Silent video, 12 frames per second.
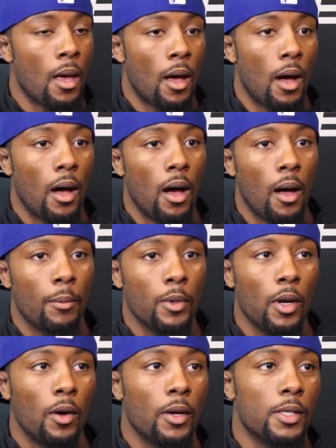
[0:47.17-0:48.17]
You
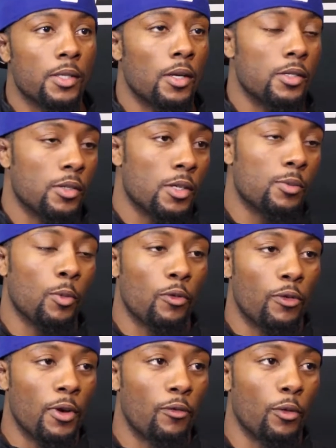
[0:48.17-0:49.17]
know, it's more
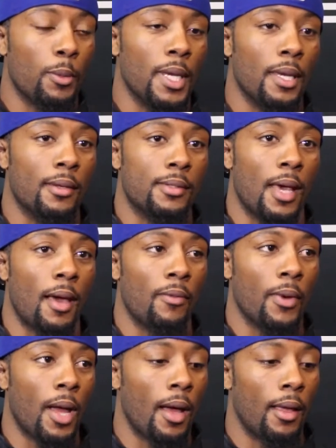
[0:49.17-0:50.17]
fun for me to have
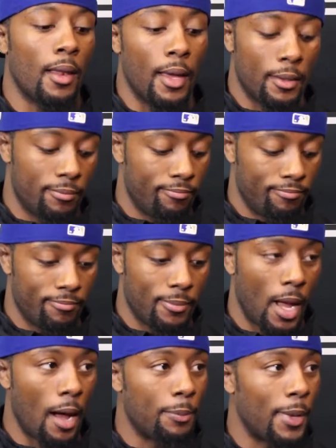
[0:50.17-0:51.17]
the guy, like,
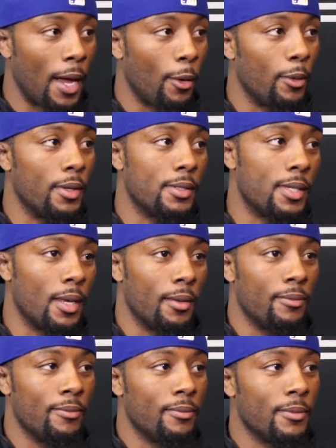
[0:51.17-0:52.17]
opt out instead
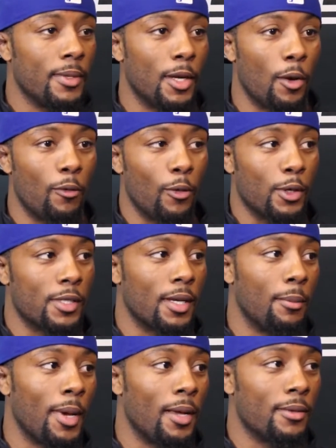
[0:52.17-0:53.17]
of, you know, forcing
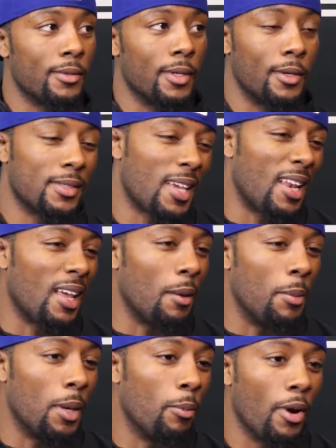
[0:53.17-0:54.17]
him out. So it's kind of like
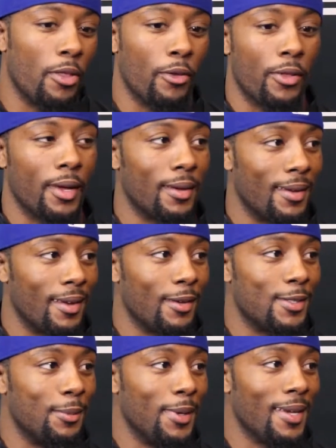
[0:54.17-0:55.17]
a big brother thing, you know,
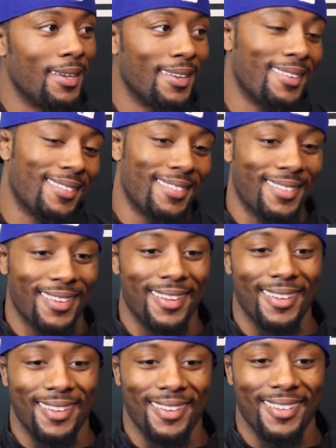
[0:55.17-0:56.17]
to me.
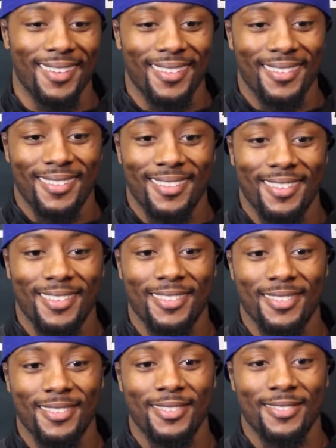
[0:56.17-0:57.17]
You're the
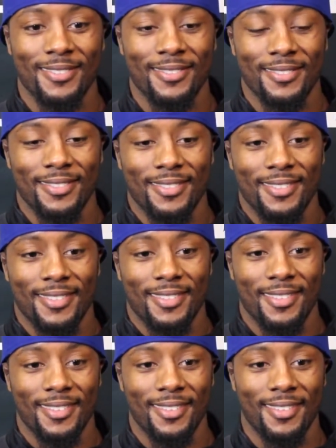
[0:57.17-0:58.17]
back-to-back wins now. How
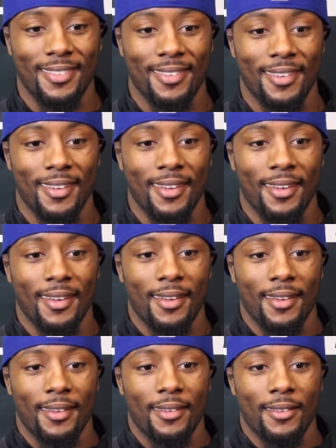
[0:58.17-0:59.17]
is that momentum
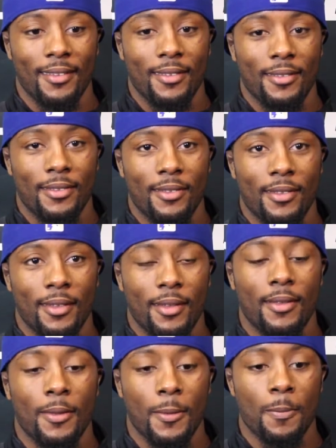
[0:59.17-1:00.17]
feeling for you as you
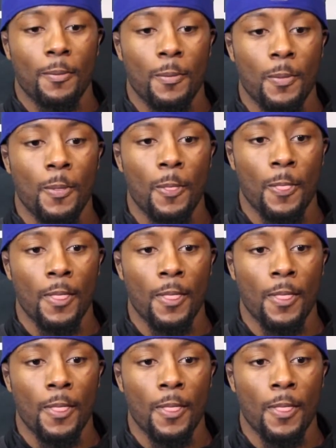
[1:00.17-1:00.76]
prepare to